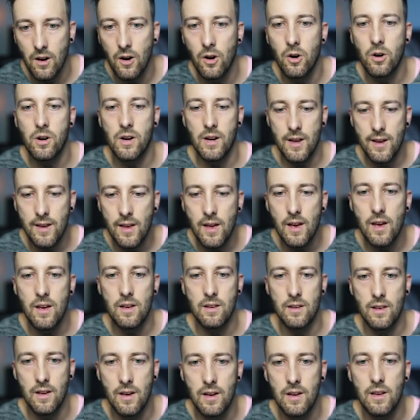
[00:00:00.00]
Okay,
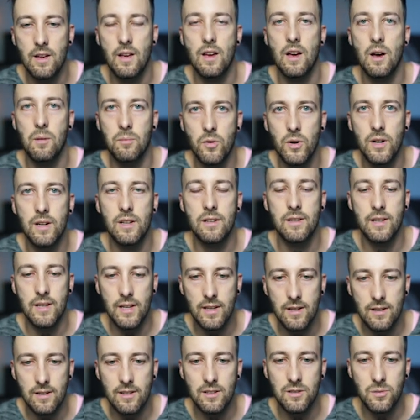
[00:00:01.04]
yeah, I'm really
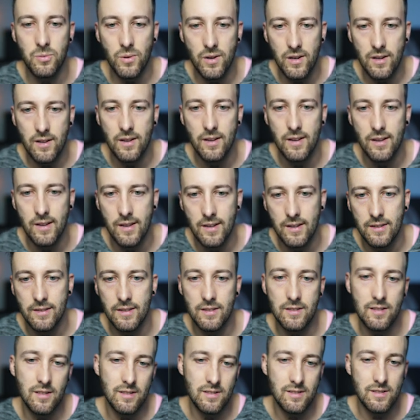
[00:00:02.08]
digging this one.
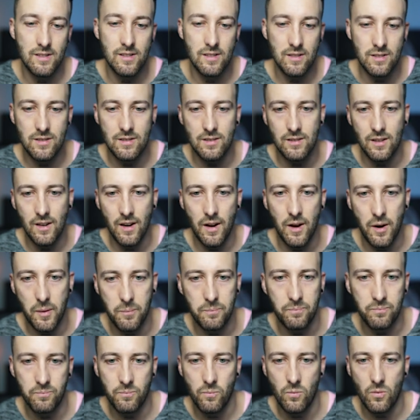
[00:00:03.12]
This is this,
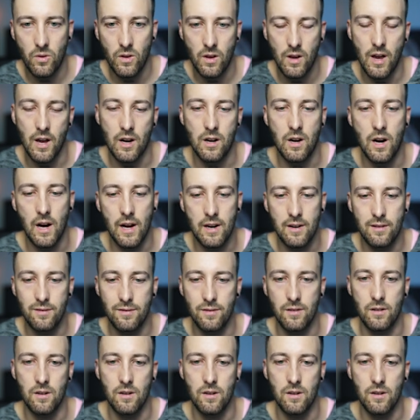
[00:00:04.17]
yeah, kind of